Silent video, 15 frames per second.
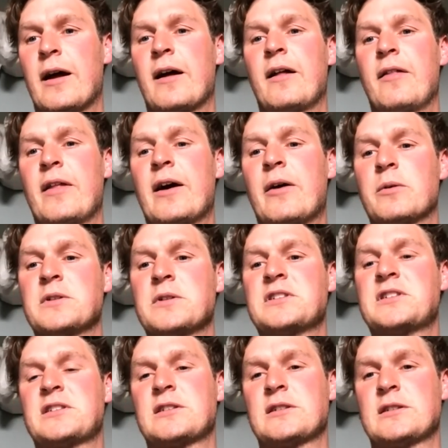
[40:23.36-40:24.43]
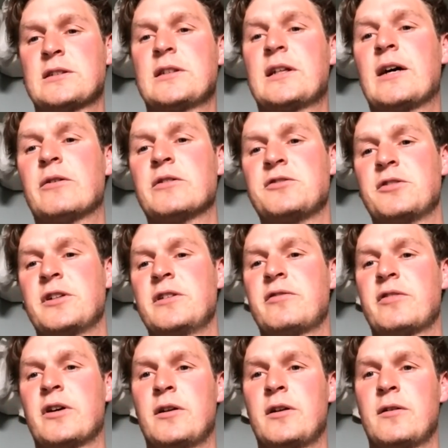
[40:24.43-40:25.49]
And that was really
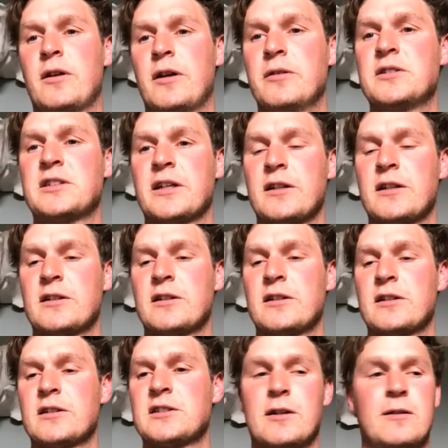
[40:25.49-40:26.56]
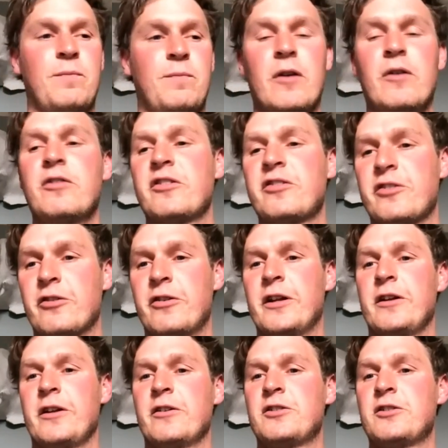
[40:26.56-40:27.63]
fun. It was like just a
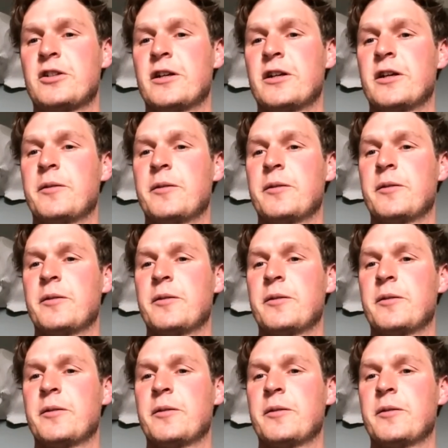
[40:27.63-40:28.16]
really good trip.